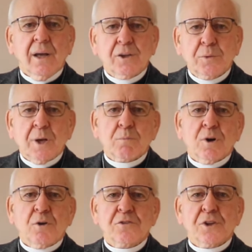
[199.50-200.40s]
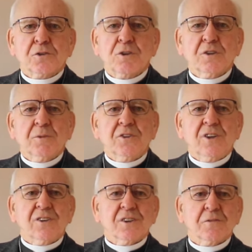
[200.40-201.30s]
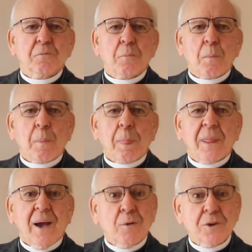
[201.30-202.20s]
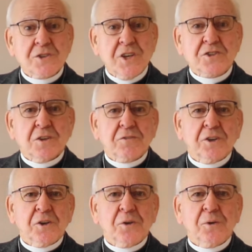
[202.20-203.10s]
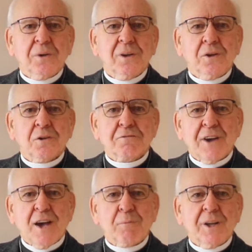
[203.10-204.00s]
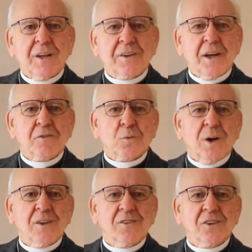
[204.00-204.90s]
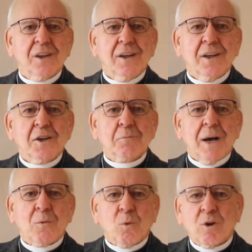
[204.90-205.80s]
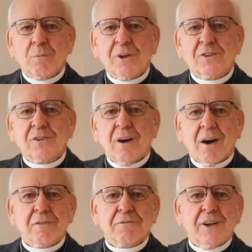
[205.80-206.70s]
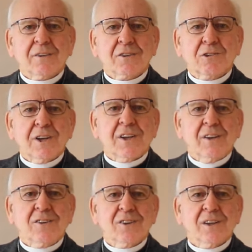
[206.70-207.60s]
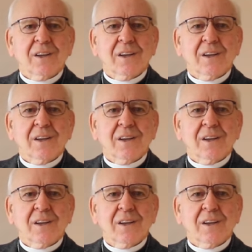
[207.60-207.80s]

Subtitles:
As we approach this Christmas season, I wish each of you, your family and loved ones, my warmest heartfelt greetings.